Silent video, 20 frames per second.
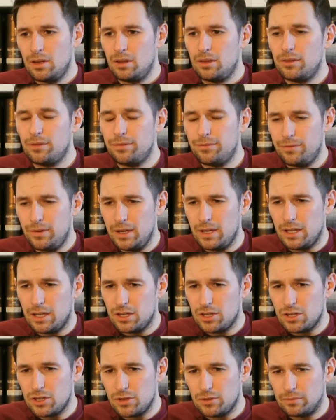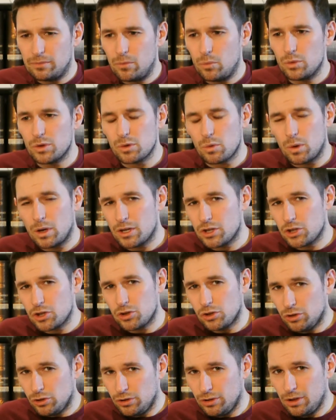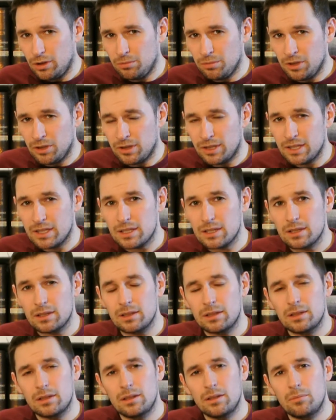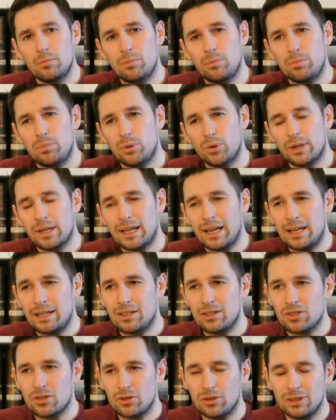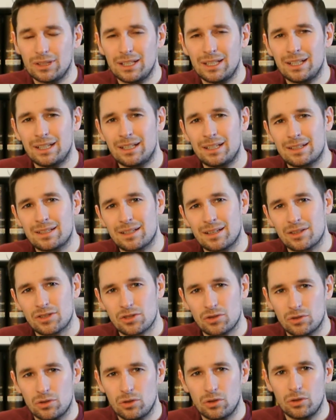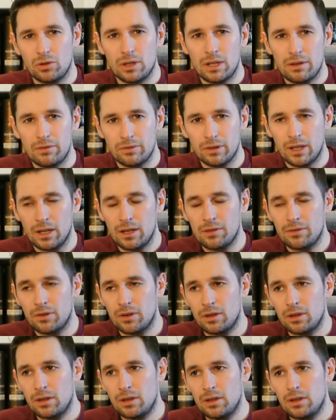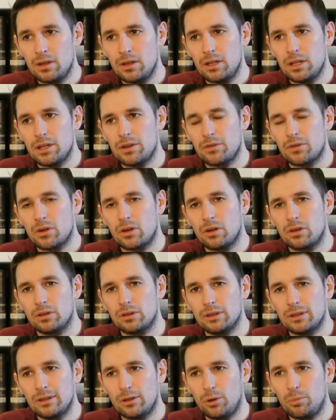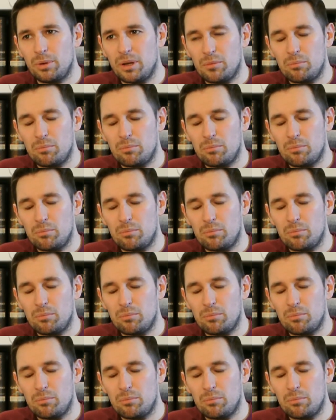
The finish was quite short, I'll be honest, but again, you're sort of leaning into that sort of honey flavour. You've got a little bit